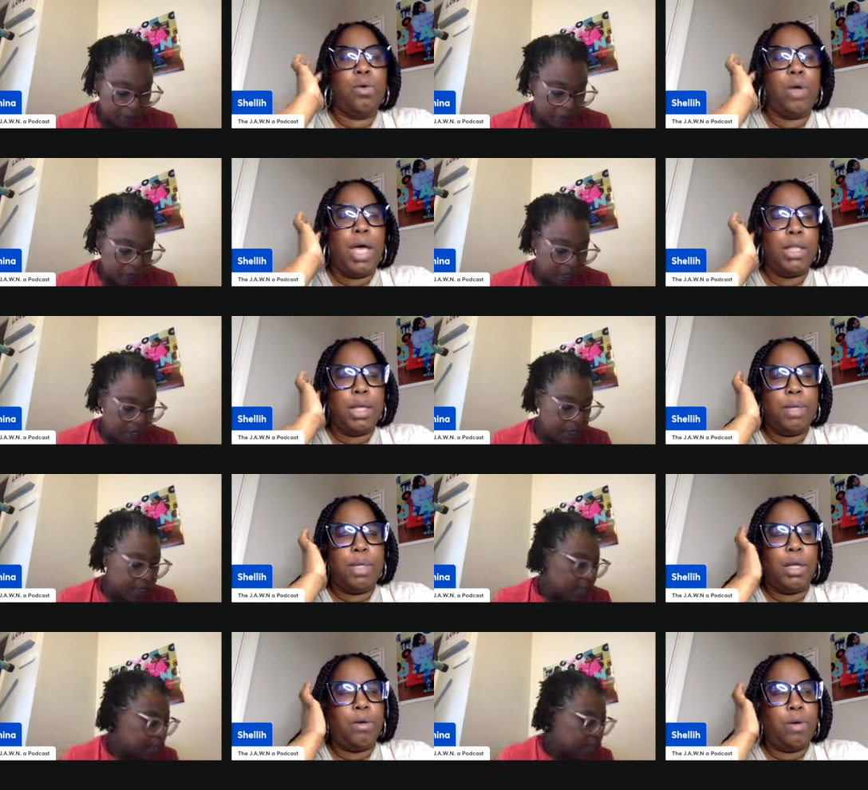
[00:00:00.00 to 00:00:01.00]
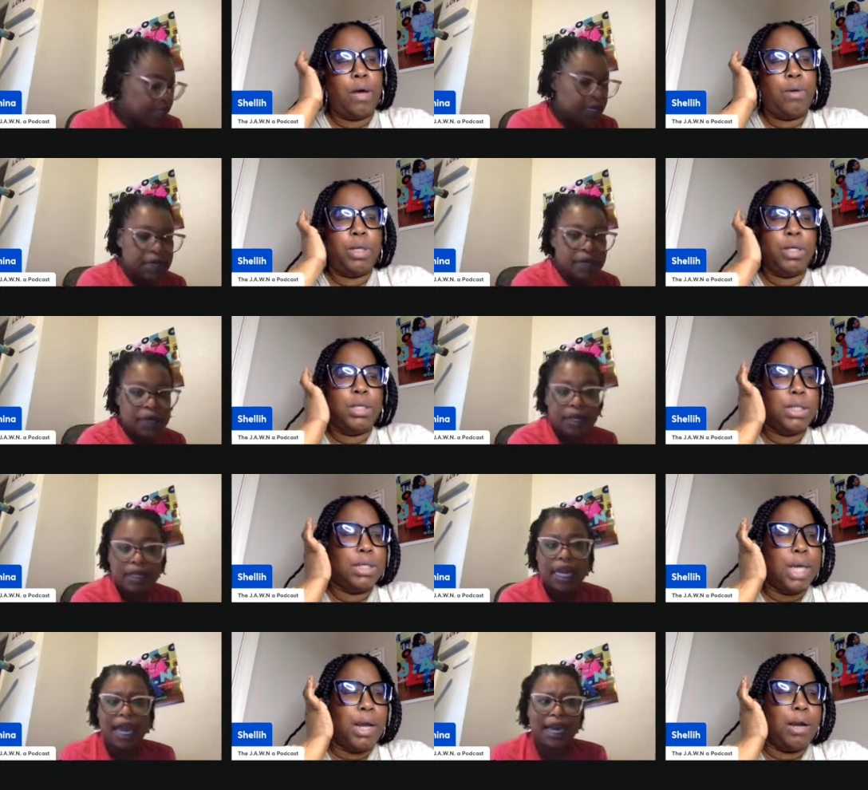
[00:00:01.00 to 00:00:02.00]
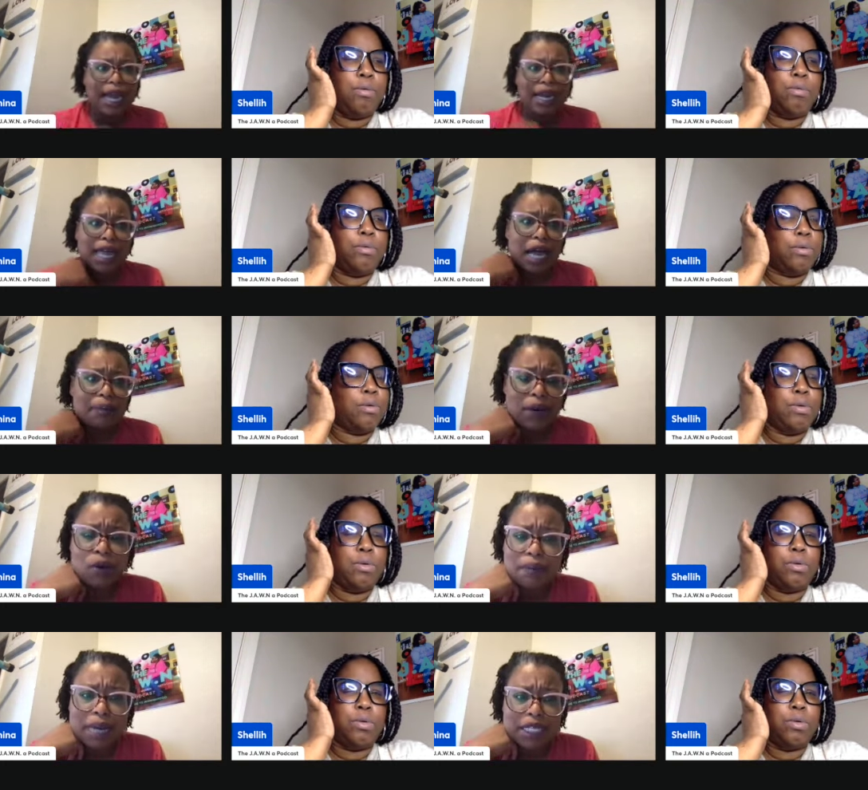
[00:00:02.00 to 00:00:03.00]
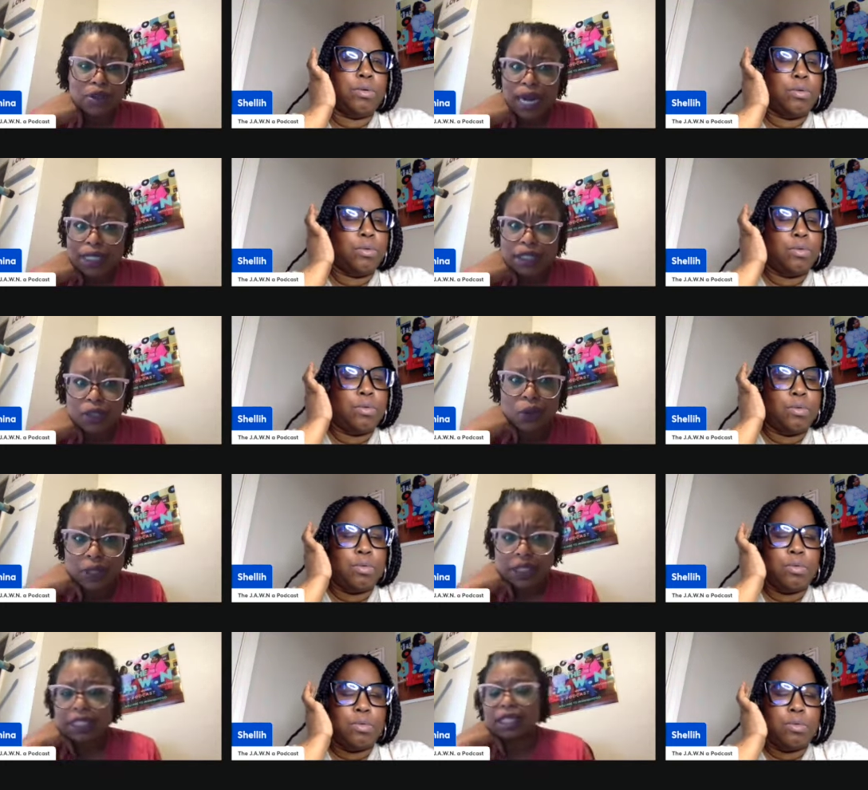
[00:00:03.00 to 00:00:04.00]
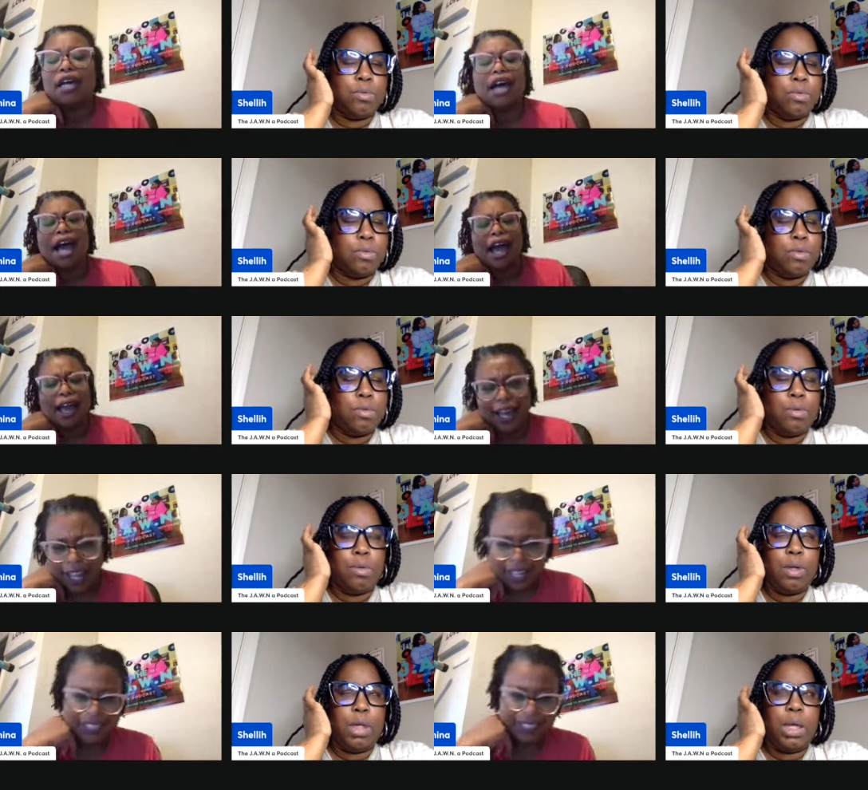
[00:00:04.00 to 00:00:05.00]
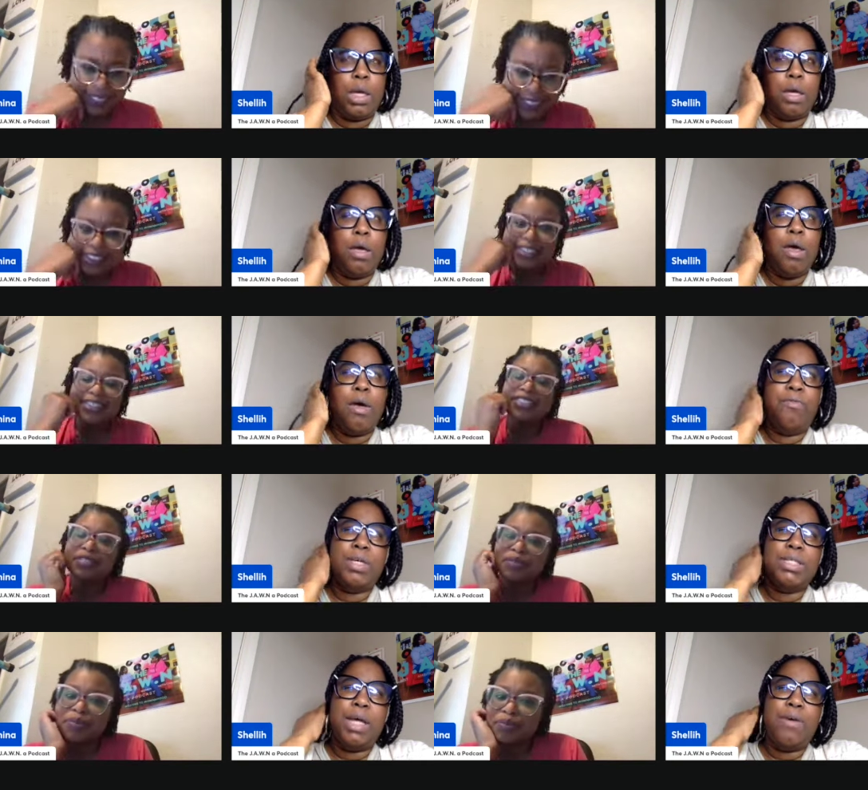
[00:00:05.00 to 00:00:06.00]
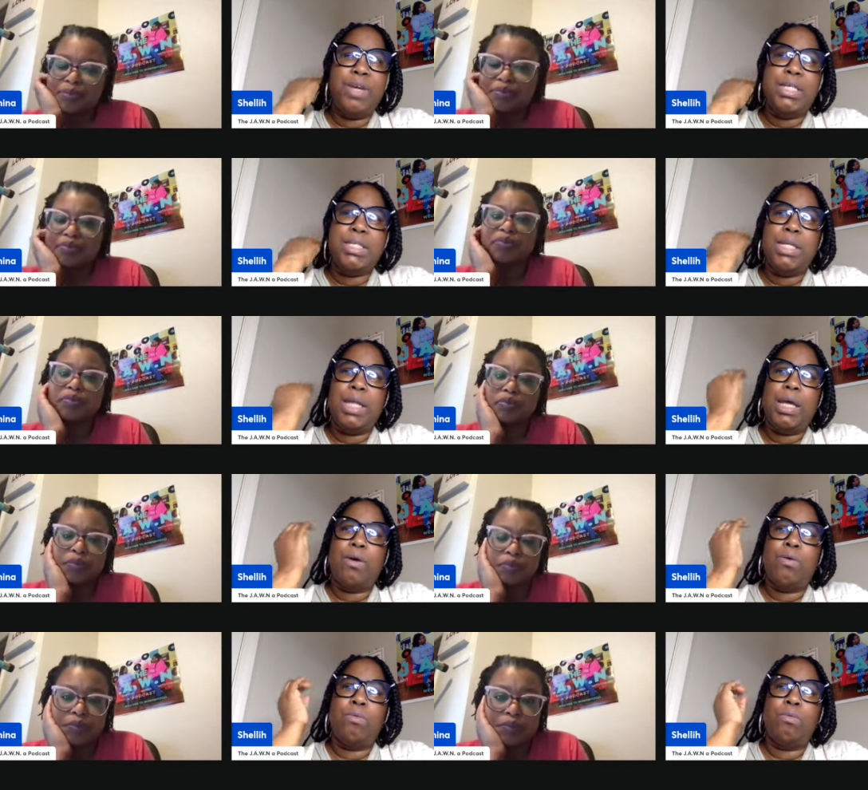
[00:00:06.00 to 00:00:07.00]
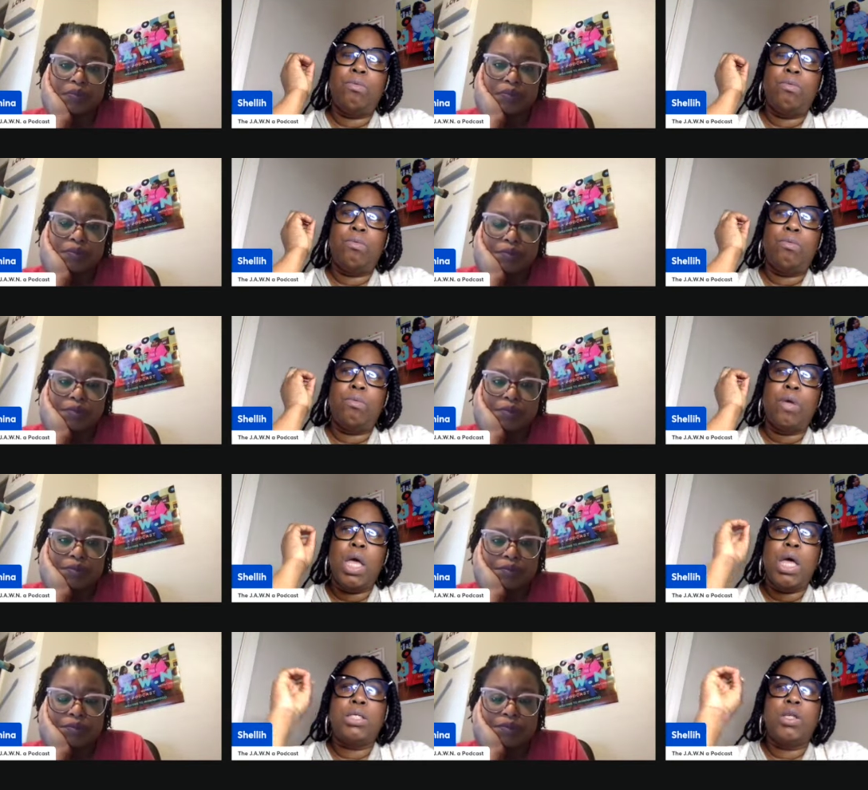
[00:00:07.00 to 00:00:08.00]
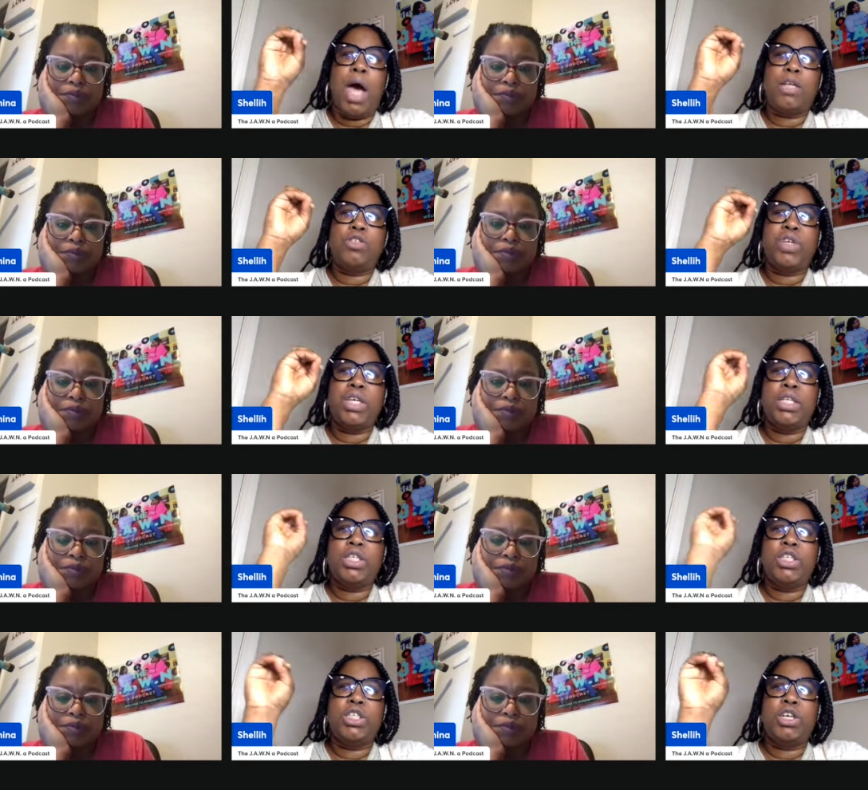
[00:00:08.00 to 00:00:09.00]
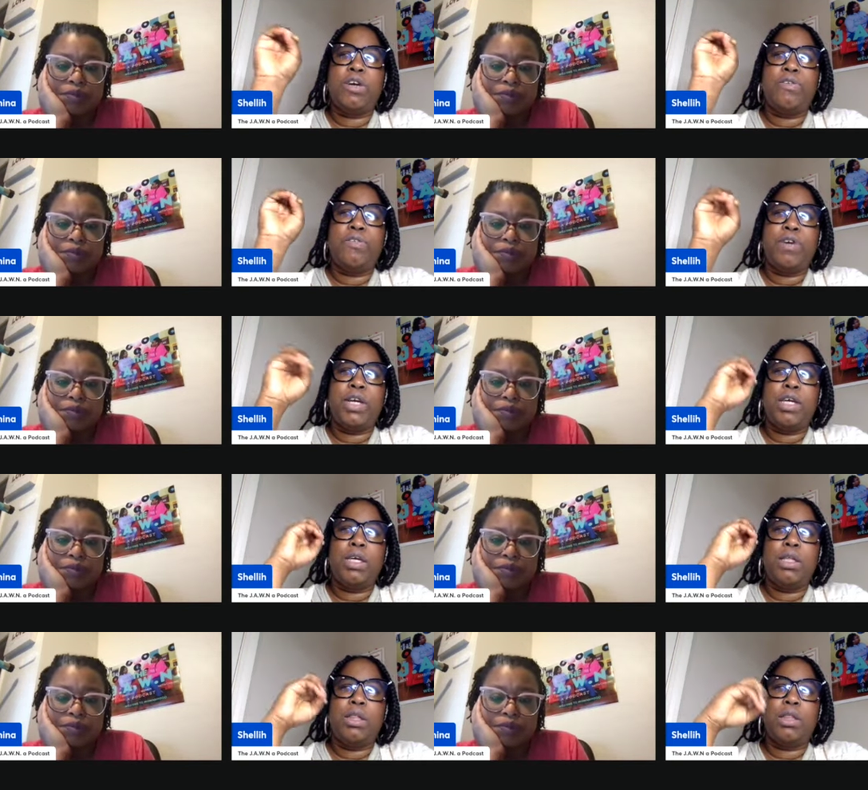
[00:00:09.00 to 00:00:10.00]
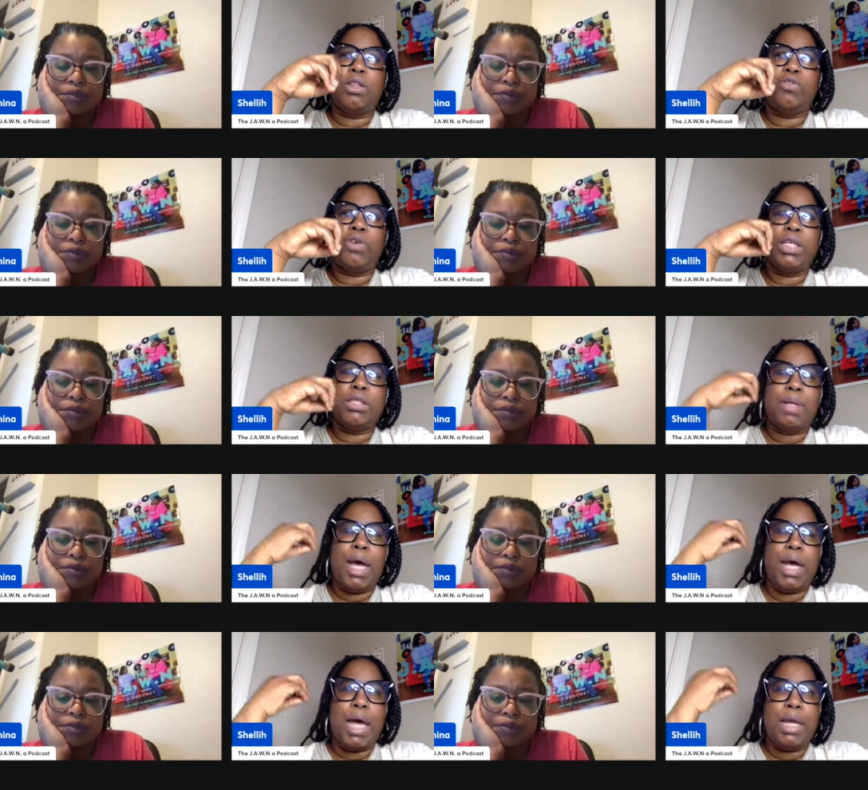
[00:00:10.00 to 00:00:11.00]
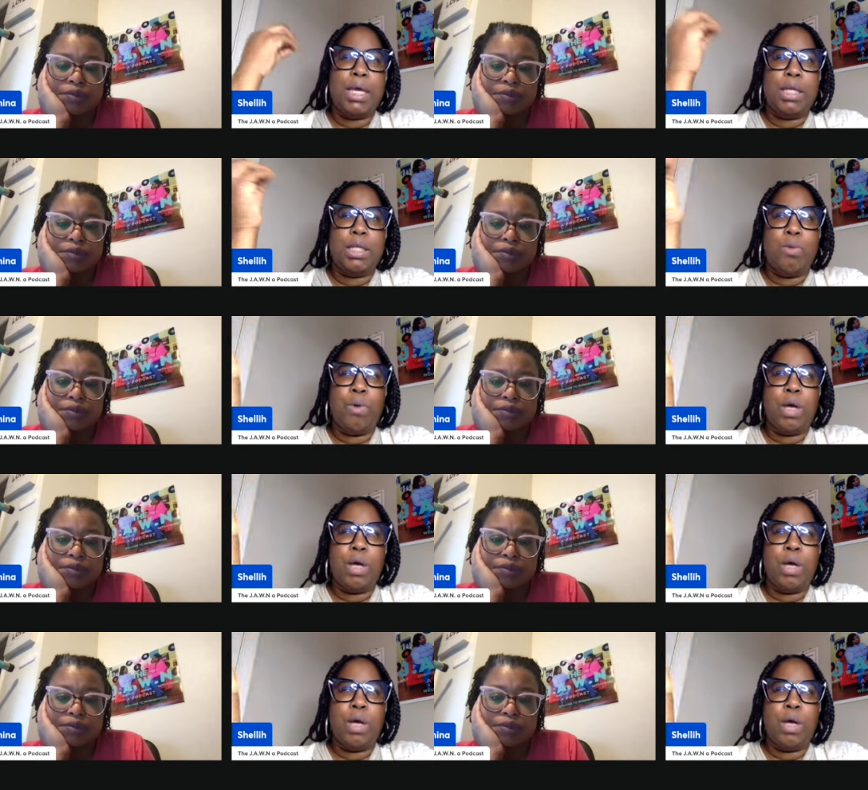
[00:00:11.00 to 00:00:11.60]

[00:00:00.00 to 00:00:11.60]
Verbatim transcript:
Speaker 1: you gotta let me know how it is. Yeah, I, I gotta log that on and make sure I actually ordered it. yeah,
Speaker 2: for some reason now, so I drink the sugar-free drinks, but I gotta get the